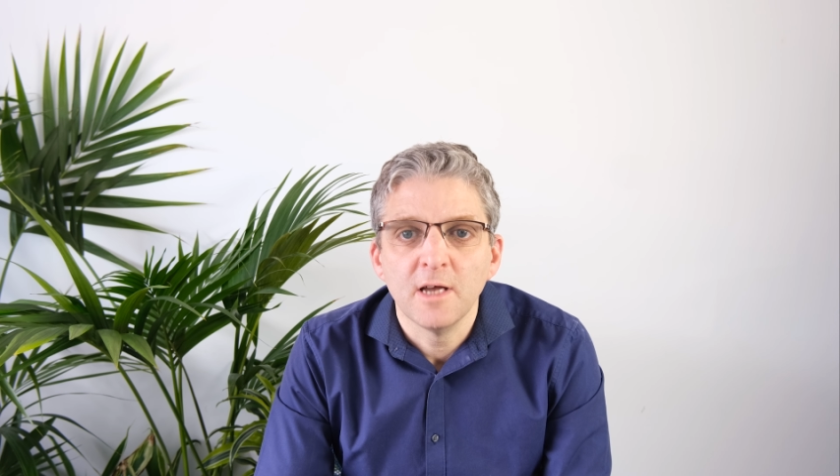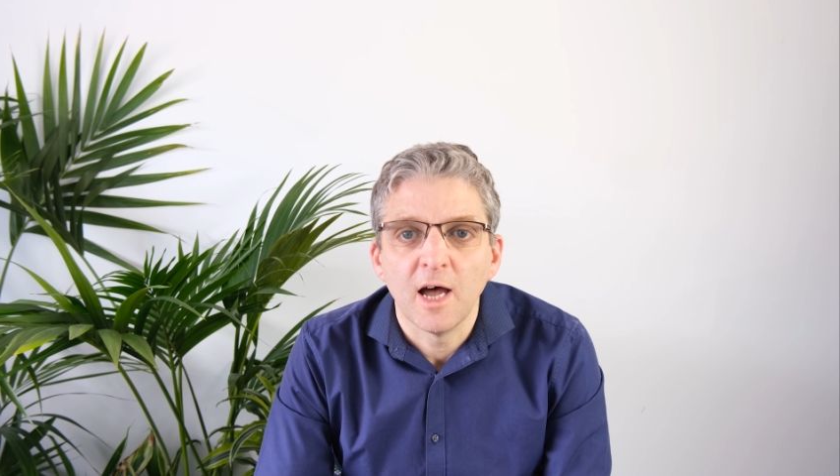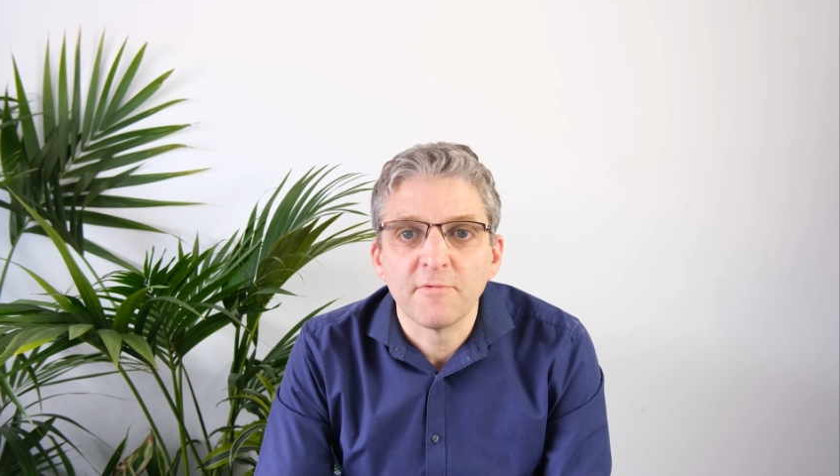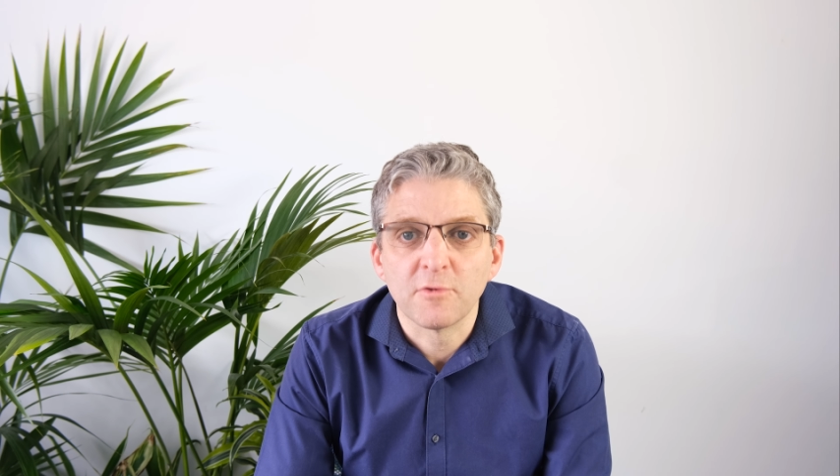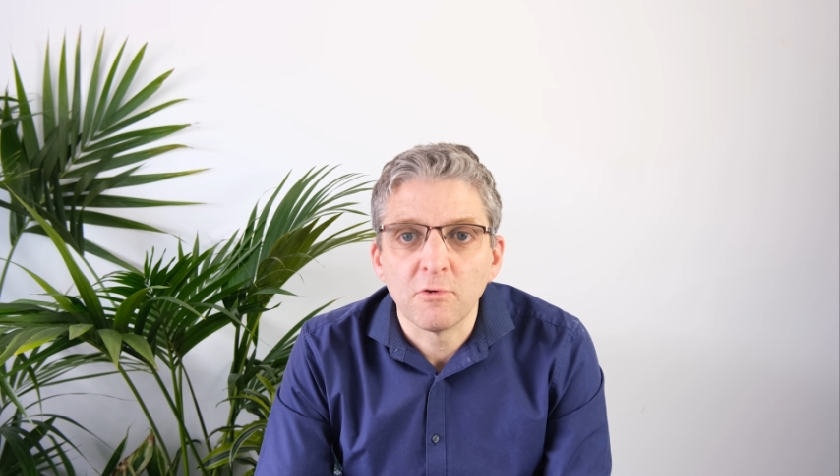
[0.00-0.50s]

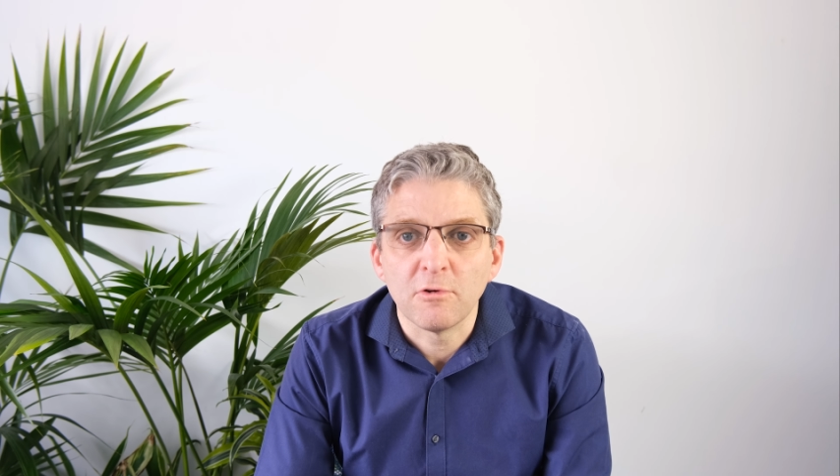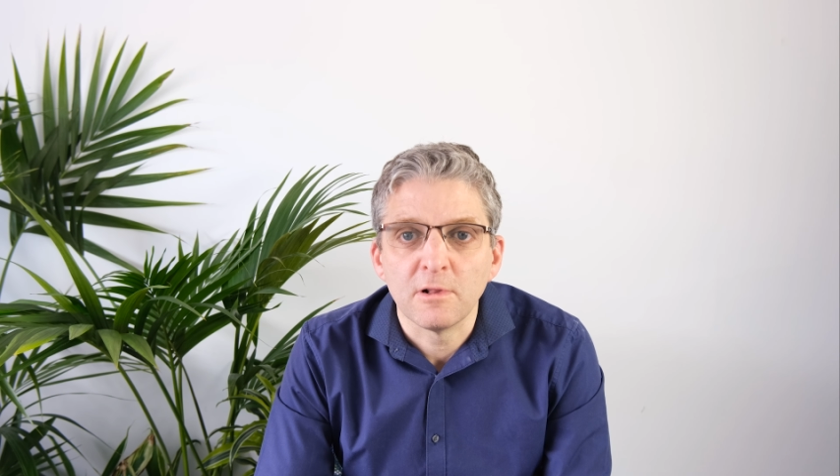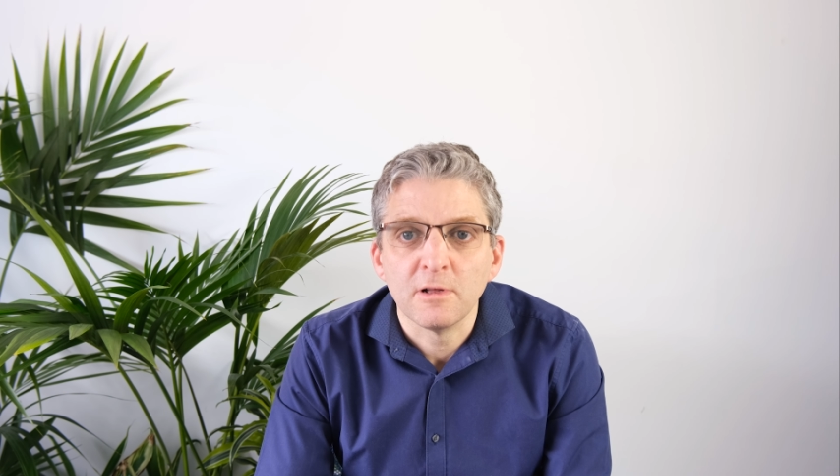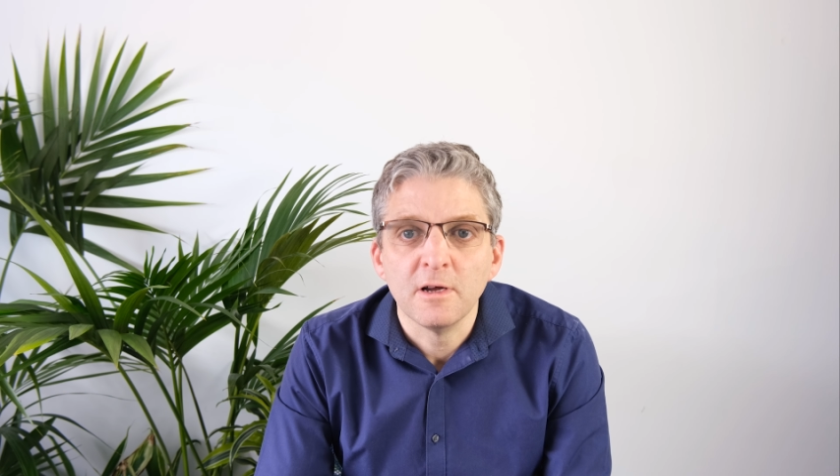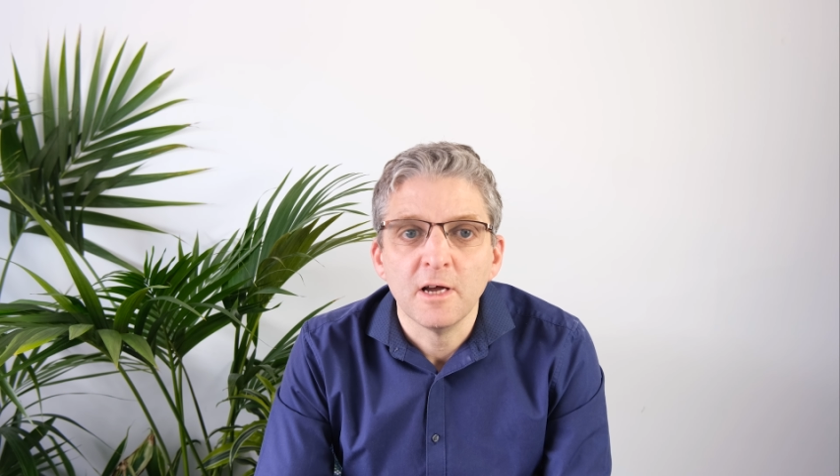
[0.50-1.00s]
After
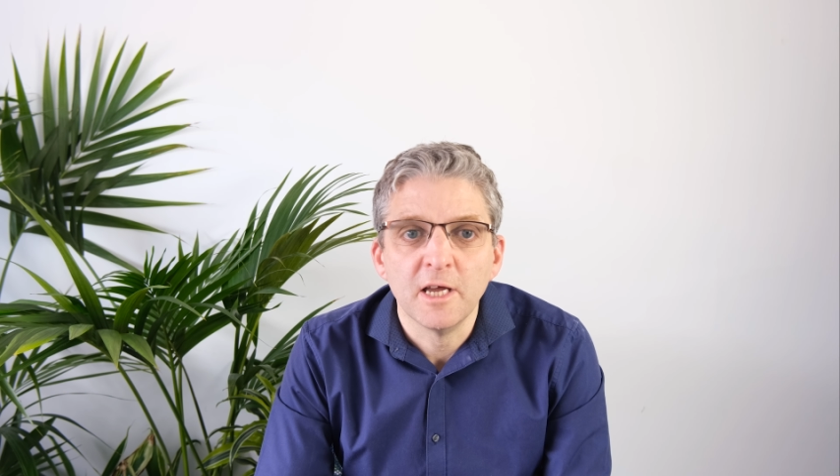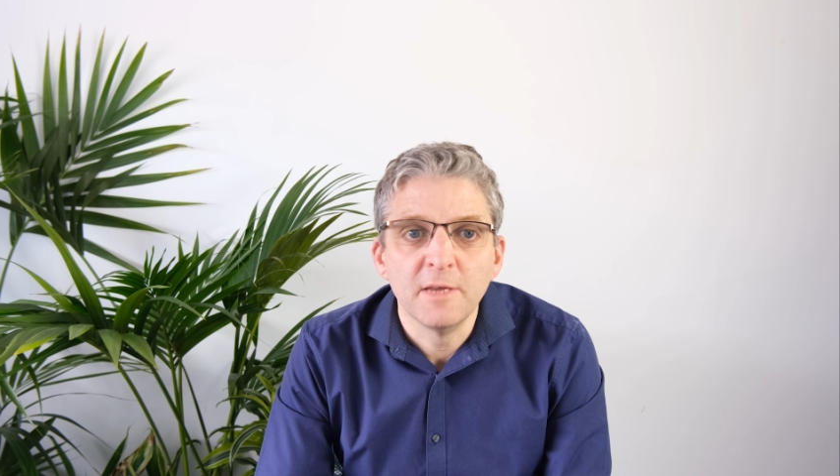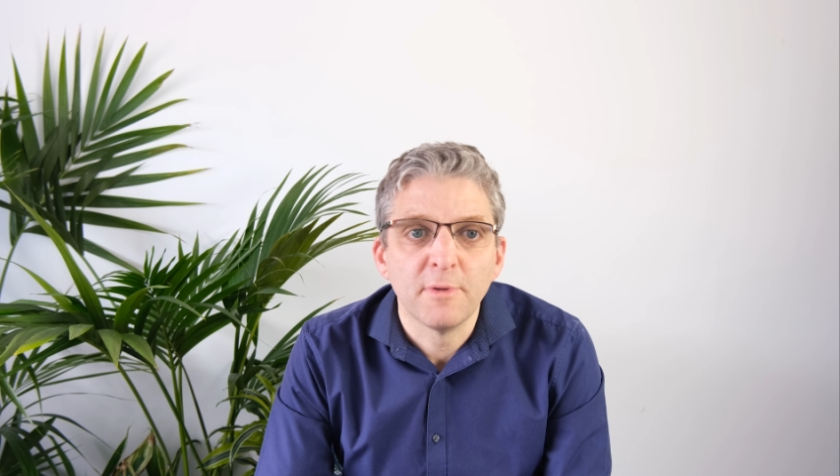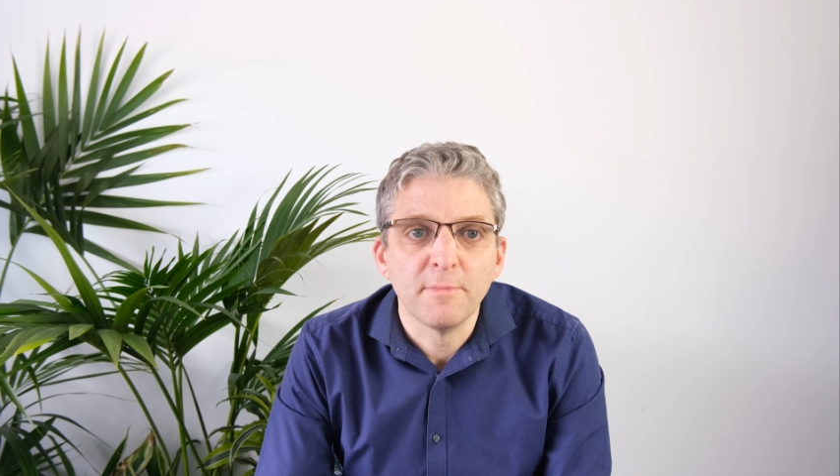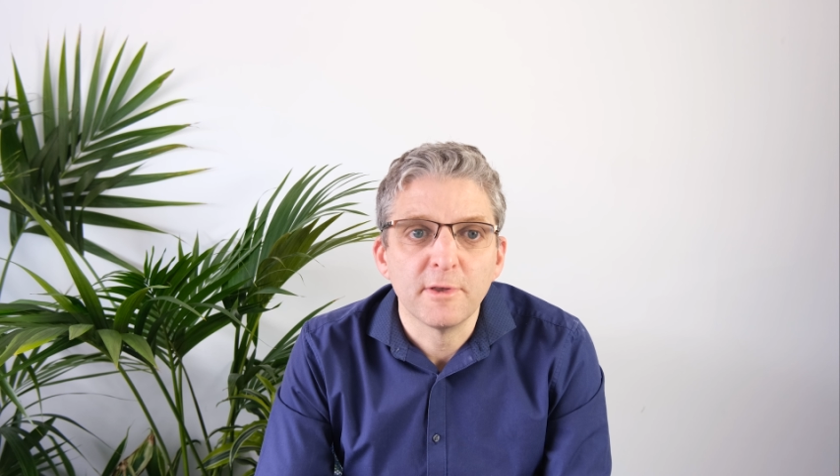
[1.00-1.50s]
all, a
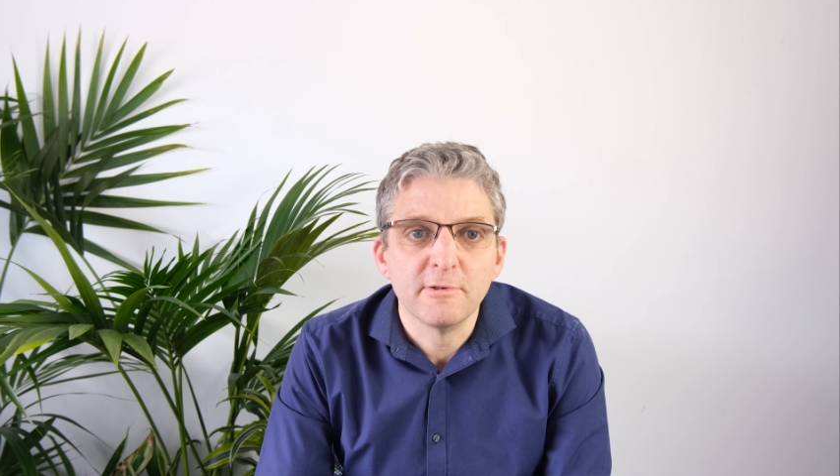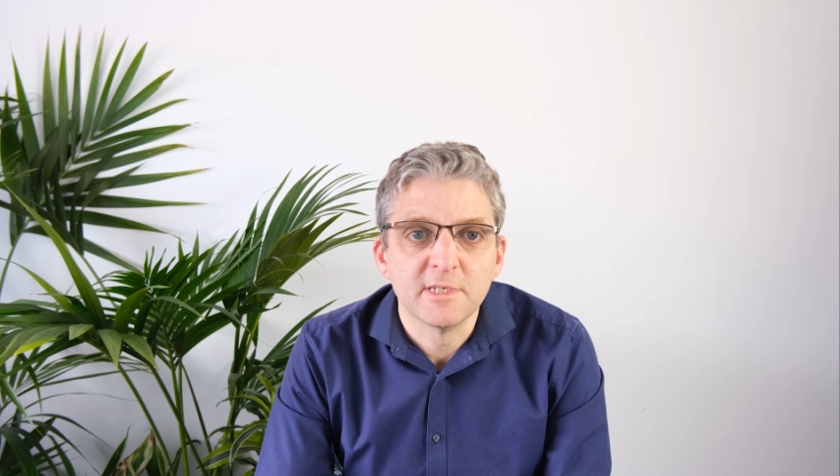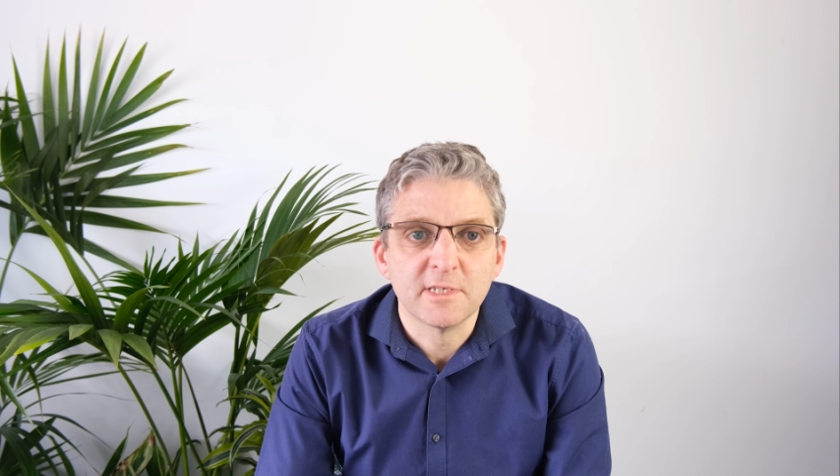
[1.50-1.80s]
heat pump uses